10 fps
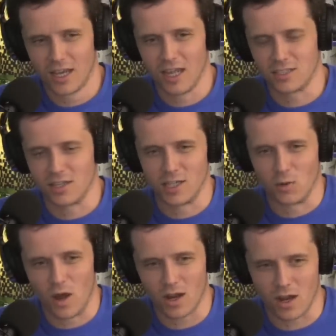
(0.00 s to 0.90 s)
and so then
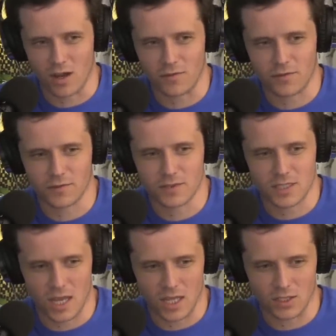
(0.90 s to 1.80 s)
you walk off
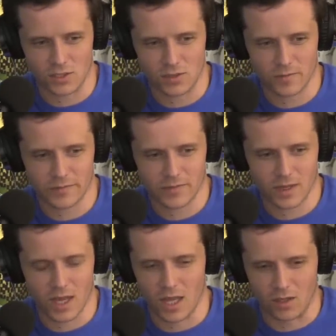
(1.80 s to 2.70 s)
stage,
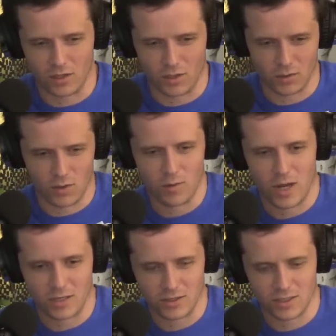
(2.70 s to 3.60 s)
and Lorne
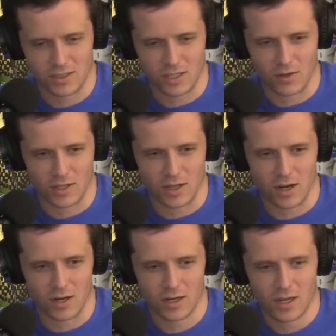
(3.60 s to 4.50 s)
Michaels is sitting right
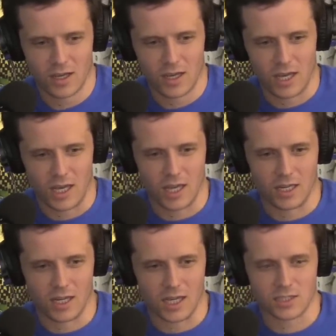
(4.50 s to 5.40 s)
there,
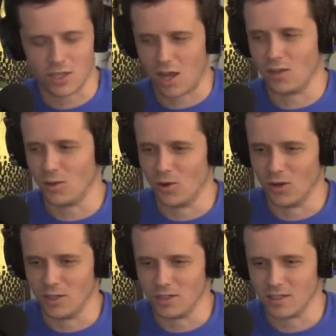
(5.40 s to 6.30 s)
and I saw
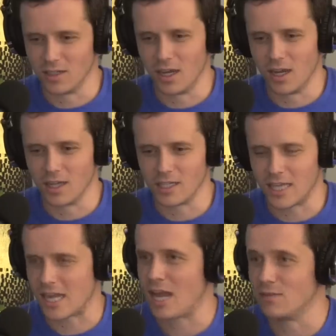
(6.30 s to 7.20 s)
Lorne
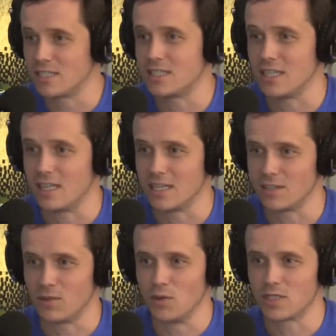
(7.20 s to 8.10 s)
get out of his seat as
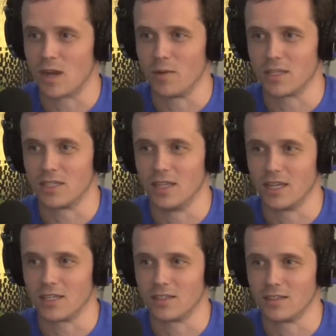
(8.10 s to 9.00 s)
if he was coming to
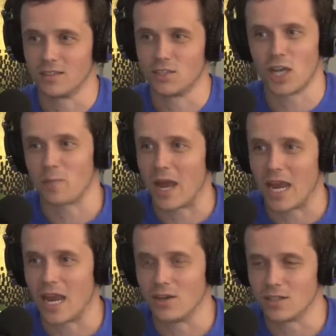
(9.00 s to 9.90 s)
like shake my
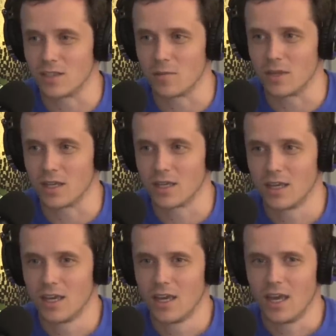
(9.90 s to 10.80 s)
hand or
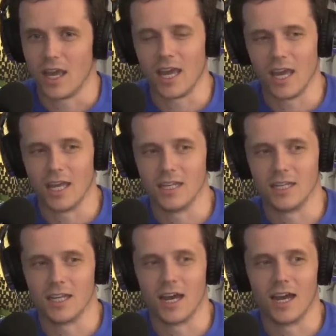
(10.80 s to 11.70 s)
something,
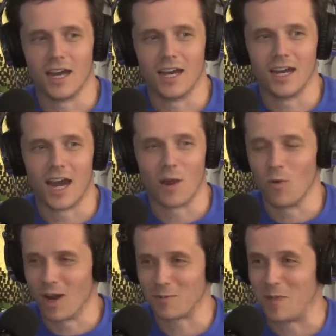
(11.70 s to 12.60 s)
and I
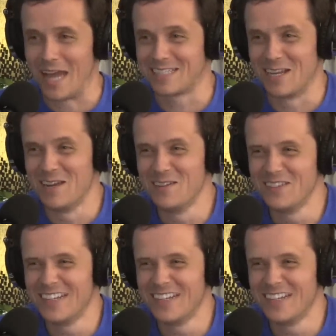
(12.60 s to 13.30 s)
walked past him.